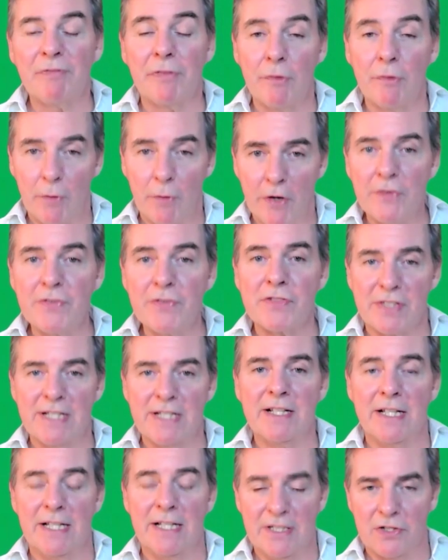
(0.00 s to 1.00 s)
of the worst
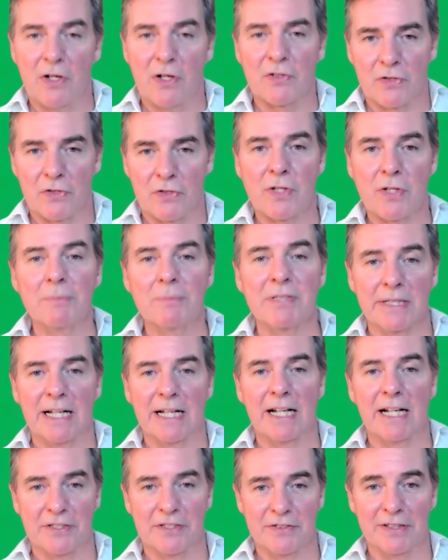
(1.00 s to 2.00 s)
thing is also something
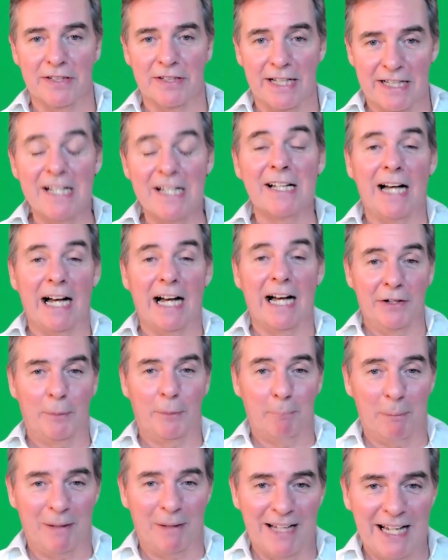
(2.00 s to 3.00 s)
that are
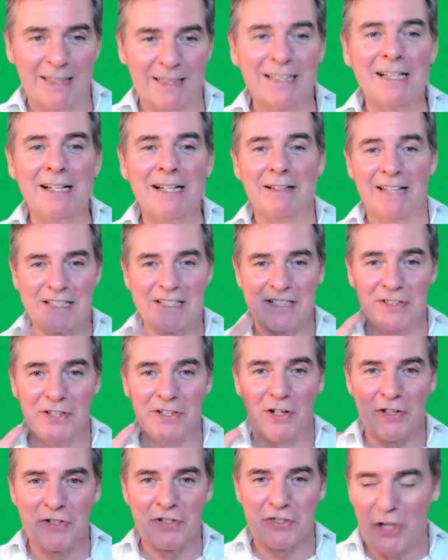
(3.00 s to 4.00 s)
not planned. That's
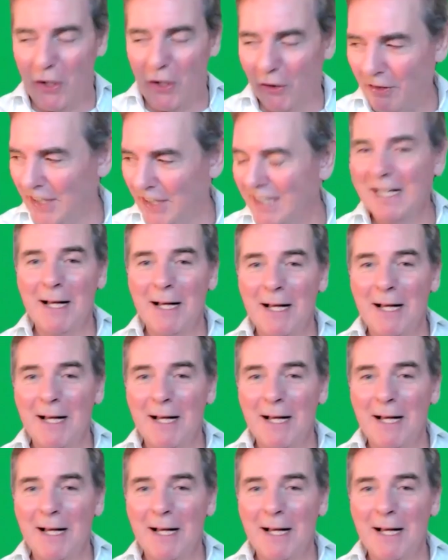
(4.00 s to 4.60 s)
another story.